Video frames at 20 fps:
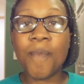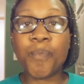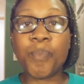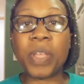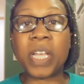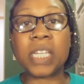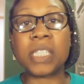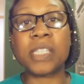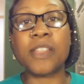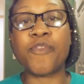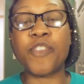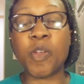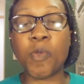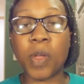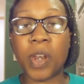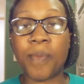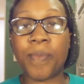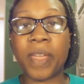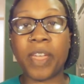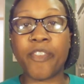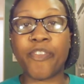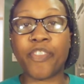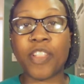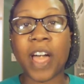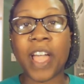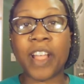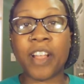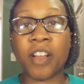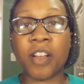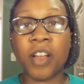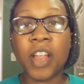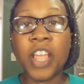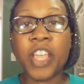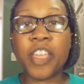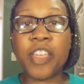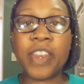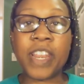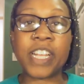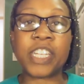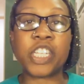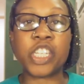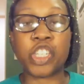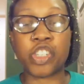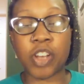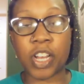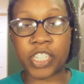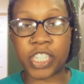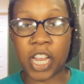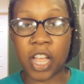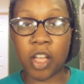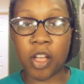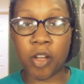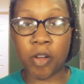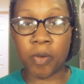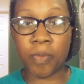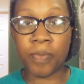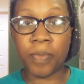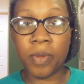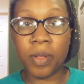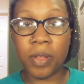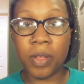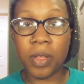because if you want to be a flyer, you need to stretch at home.